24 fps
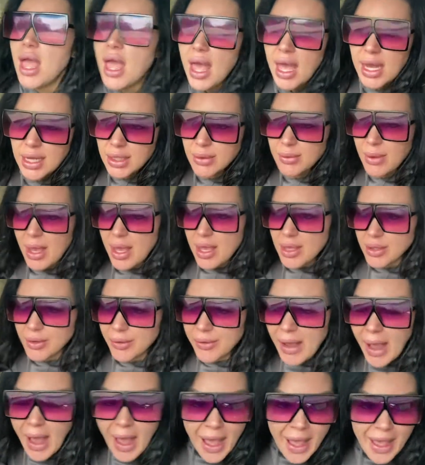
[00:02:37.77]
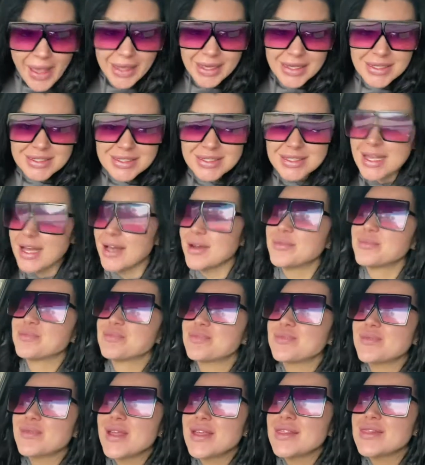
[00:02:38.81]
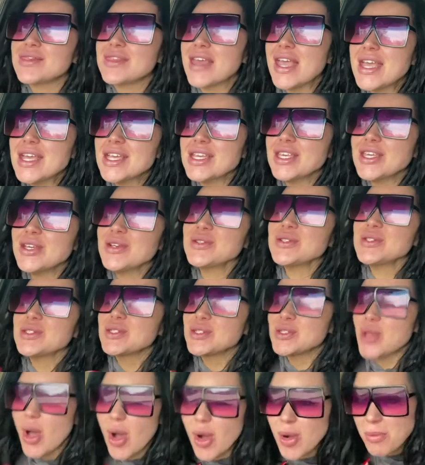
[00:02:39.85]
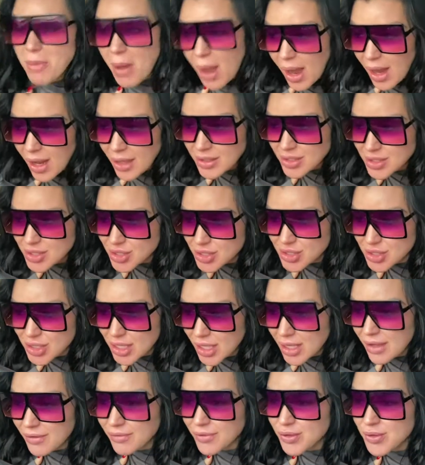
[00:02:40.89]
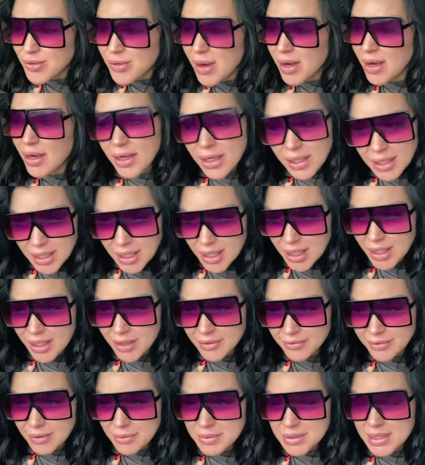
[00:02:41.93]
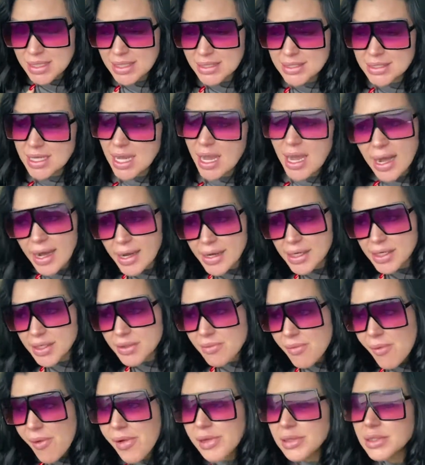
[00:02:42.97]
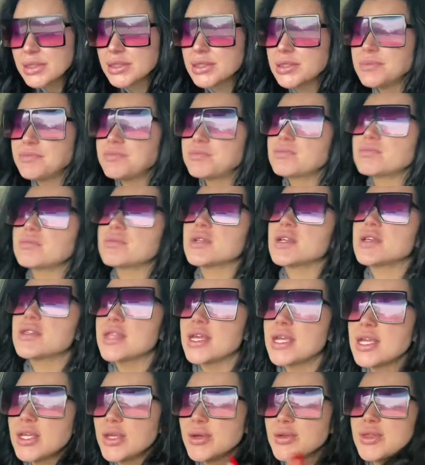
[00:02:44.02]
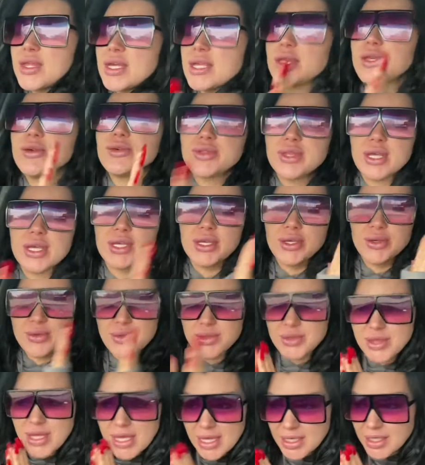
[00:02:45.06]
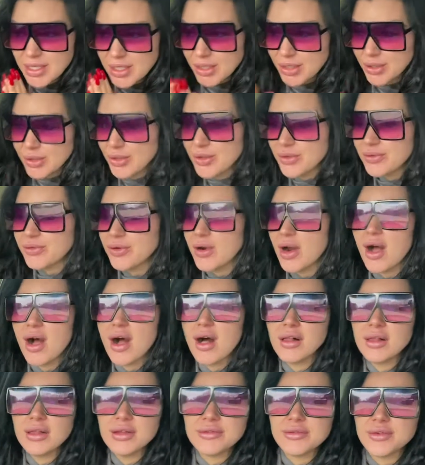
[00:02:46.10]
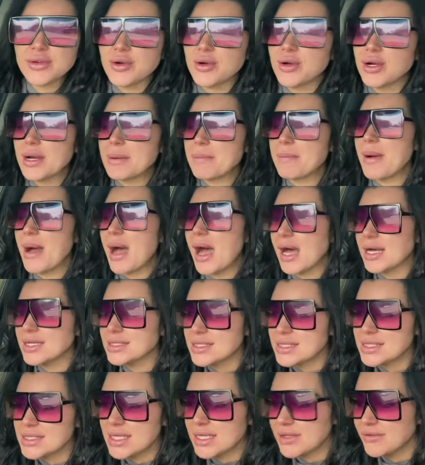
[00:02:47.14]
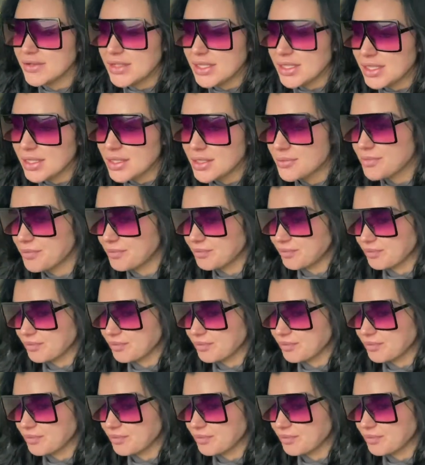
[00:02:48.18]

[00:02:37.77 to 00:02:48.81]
Anyway, you guys, thank you so much. If you are here from TikTok, thank you, thank you, thank you, thank you for all of your positivity.